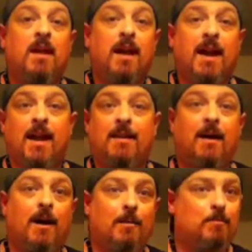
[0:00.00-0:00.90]
And
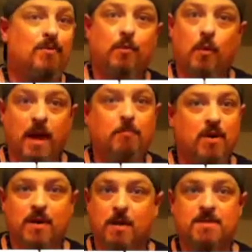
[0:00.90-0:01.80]
before that
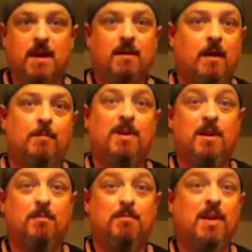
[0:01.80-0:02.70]
book comes out, I'm going
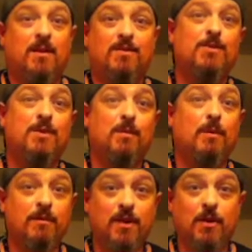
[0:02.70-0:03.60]
to plan on doing a
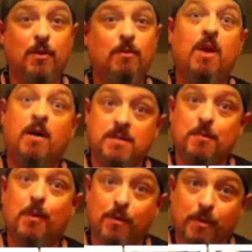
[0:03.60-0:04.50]
review,
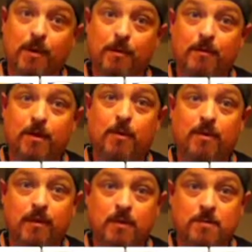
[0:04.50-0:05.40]
non-spoilery review of
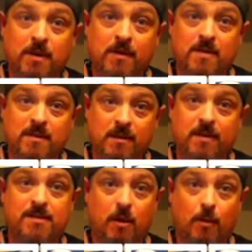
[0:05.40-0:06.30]
the first book in the
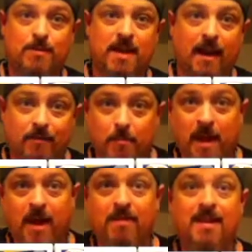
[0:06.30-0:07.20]
series, Star Wars
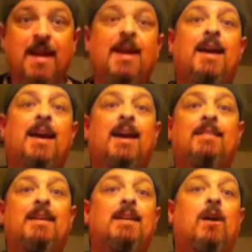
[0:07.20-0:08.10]
Aftermath.
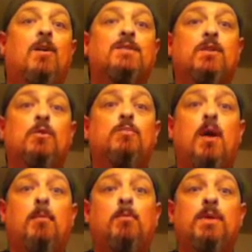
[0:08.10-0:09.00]
And then also
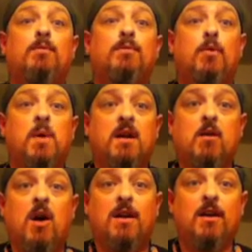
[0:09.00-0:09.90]
probably reviewing
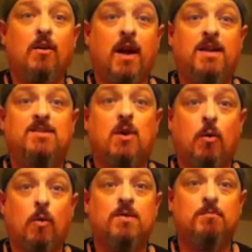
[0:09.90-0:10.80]
Claudia Gray's
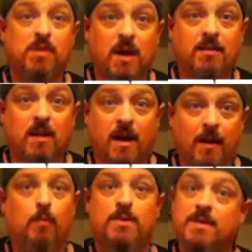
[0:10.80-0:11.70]
Star Wars
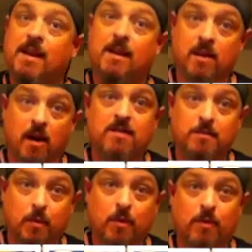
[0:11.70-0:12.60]
Bloodline, once again,
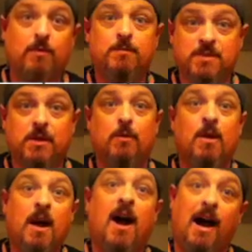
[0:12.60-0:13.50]
non-spoiler. So
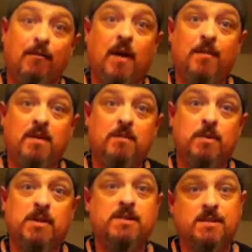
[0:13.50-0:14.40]
I've read these
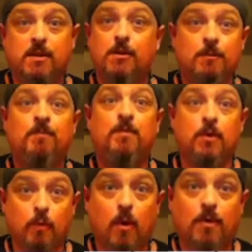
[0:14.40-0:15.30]
books, so
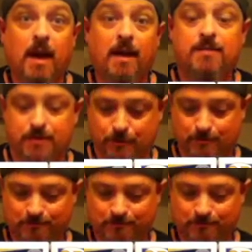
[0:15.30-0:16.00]
you won't have to.